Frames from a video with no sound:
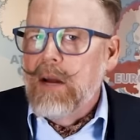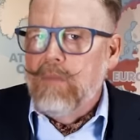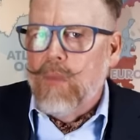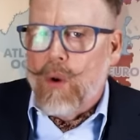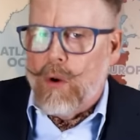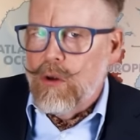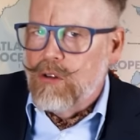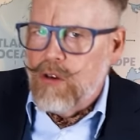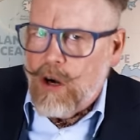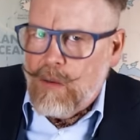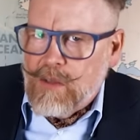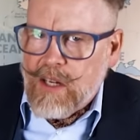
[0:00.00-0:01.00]
In moral
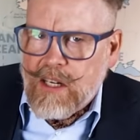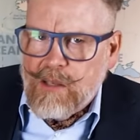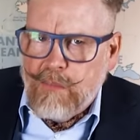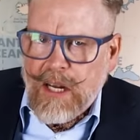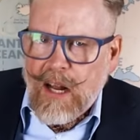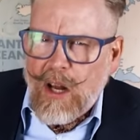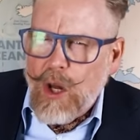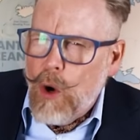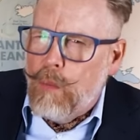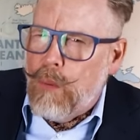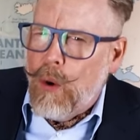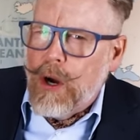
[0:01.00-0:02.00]
terms, it has been a
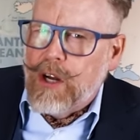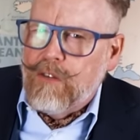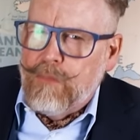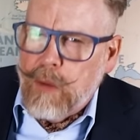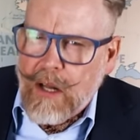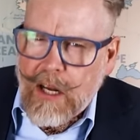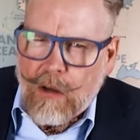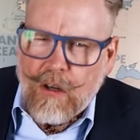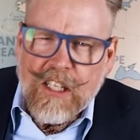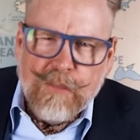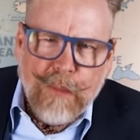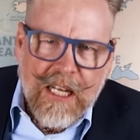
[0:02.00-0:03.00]
low point of
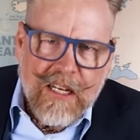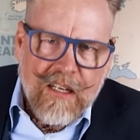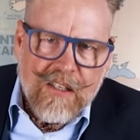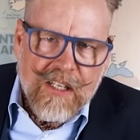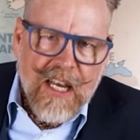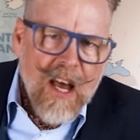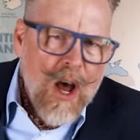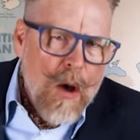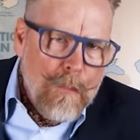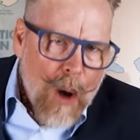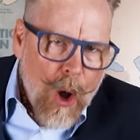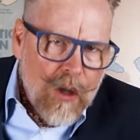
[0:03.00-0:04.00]
political expediency,
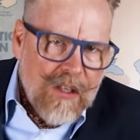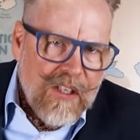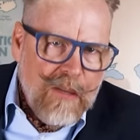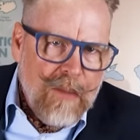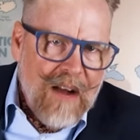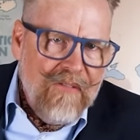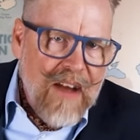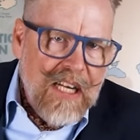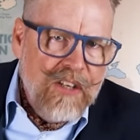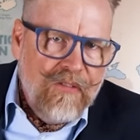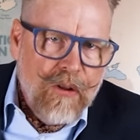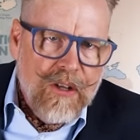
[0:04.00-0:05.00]
policy by
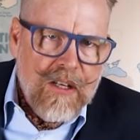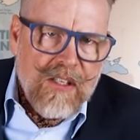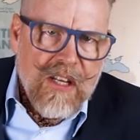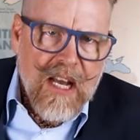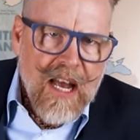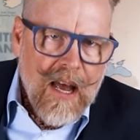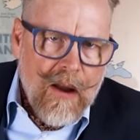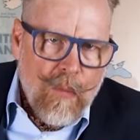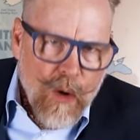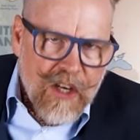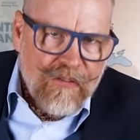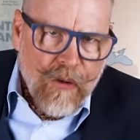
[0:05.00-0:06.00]
vengefulness
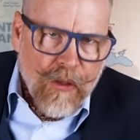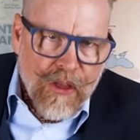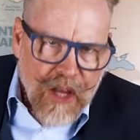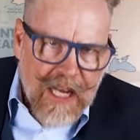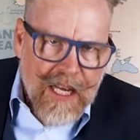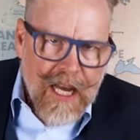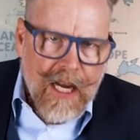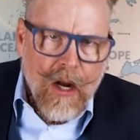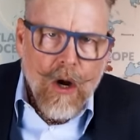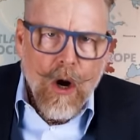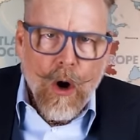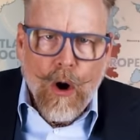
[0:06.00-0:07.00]
and wishful thinking
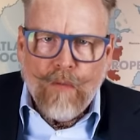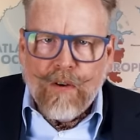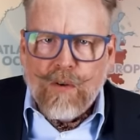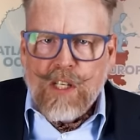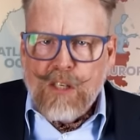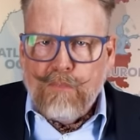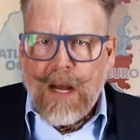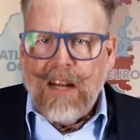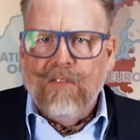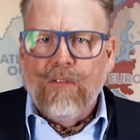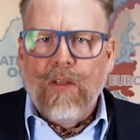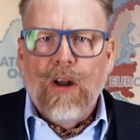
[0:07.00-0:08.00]
over
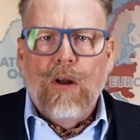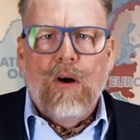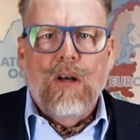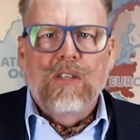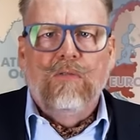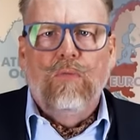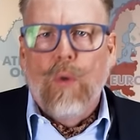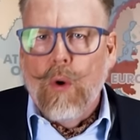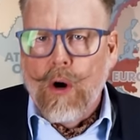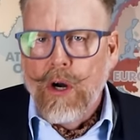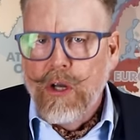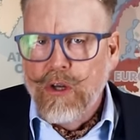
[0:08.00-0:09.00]
respect for the laws of
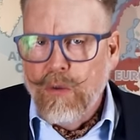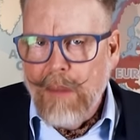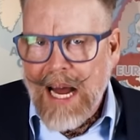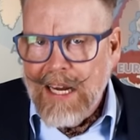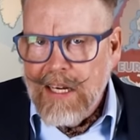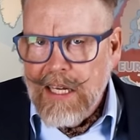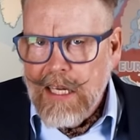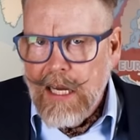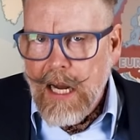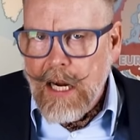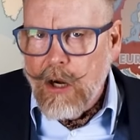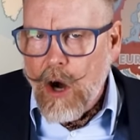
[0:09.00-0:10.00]
war, humanity,
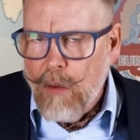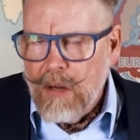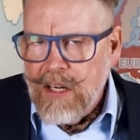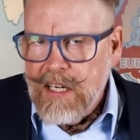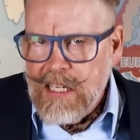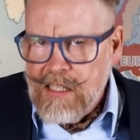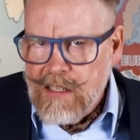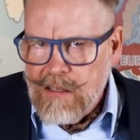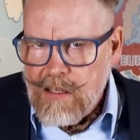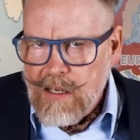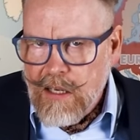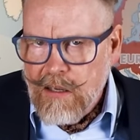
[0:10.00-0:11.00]
and common
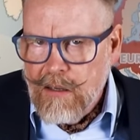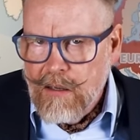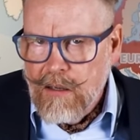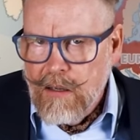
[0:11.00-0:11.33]
decency.